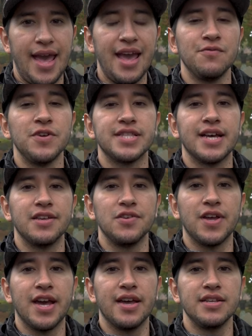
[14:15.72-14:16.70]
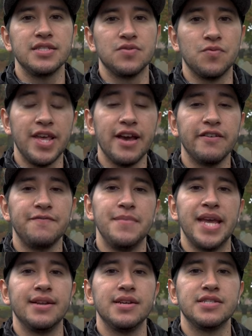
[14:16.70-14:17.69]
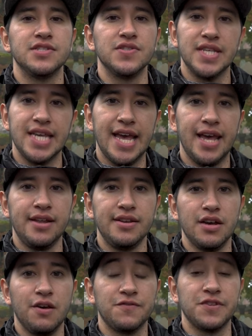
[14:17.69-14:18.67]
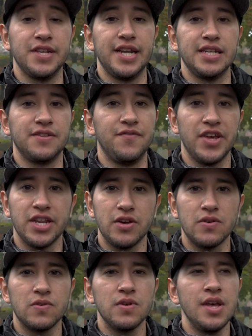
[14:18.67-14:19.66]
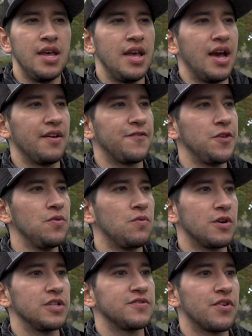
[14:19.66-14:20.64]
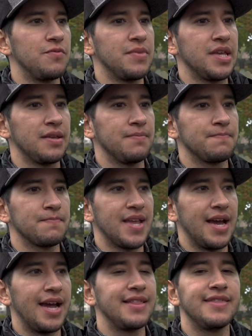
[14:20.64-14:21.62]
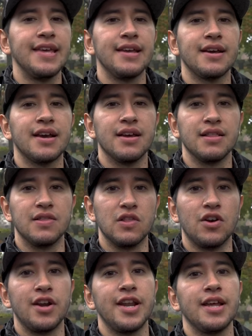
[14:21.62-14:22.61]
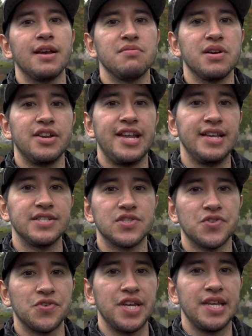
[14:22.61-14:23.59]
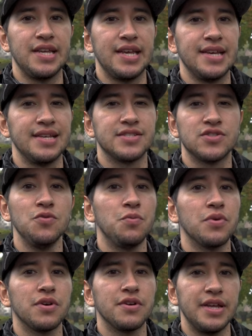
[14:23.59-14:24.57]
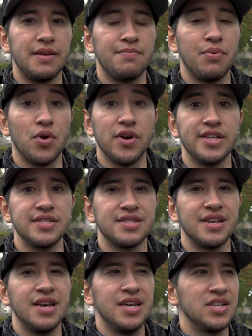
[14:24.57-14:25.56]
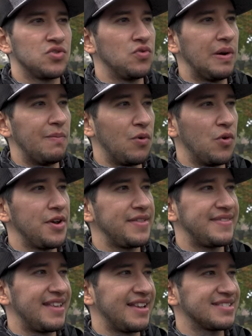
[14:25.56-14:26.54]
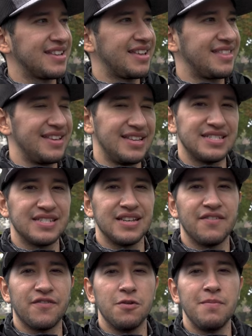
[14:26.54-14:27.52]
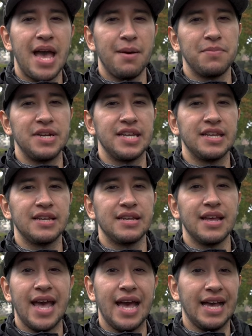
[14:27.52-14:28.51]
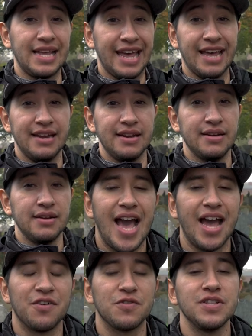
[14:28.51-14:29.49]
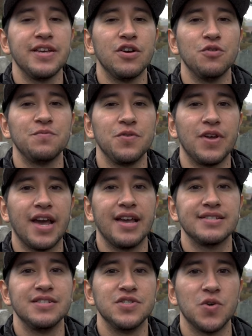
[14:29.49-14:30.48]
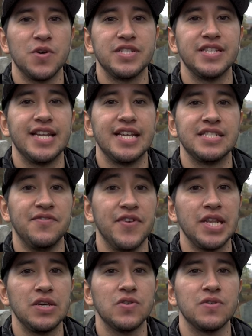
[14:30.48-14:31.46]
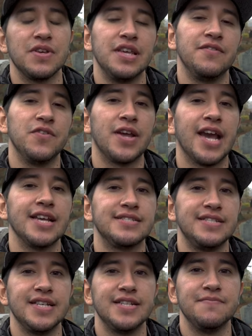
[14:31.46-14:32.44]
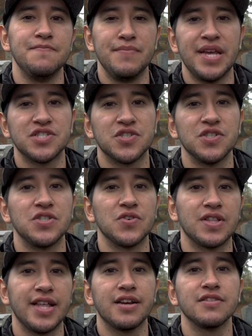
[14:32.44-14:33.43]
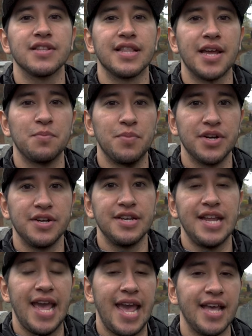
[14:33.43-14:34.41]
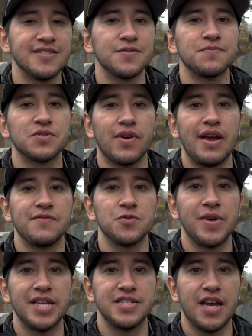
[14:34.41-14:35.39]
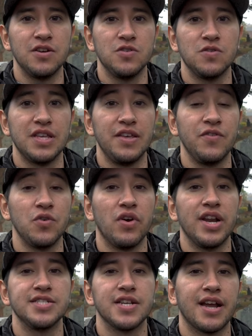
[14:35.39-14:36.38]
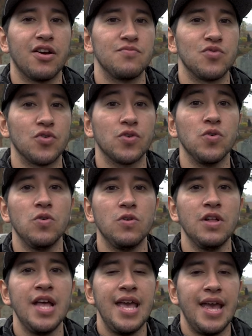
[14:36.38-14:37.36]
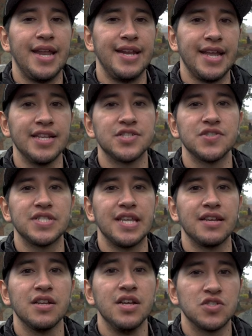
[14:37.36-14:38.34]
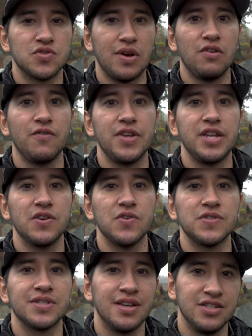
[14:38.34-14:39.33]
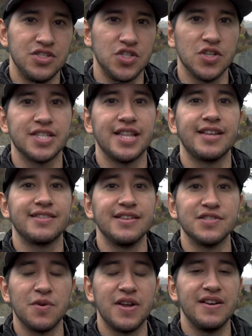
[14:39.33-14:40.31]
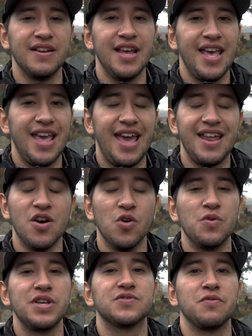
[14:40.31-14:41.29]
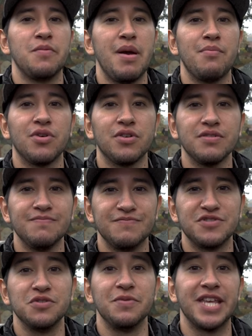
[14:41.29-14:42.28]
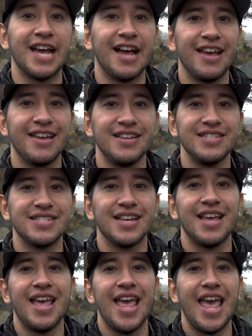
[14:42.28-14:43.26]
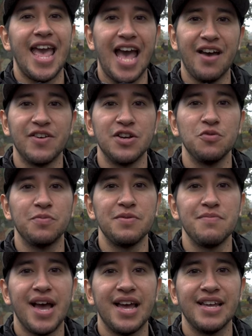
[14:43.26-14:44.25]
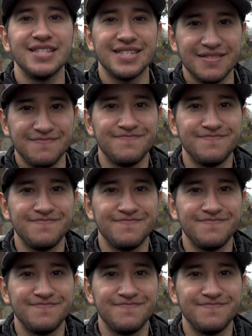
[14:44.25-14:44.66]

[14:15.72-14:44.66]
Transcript: And with that, you guys, we have made it to the end of today's video. A few words from me. I think learning about history is super important to avoid things like this from happening again. I really hope you guys enjoyed today's video. If you guys did, make sure to click on the like button and subscribe to my channel if you want to check out more cool and interesting travel videos just like this one. And always remember to be kind, have an open mind.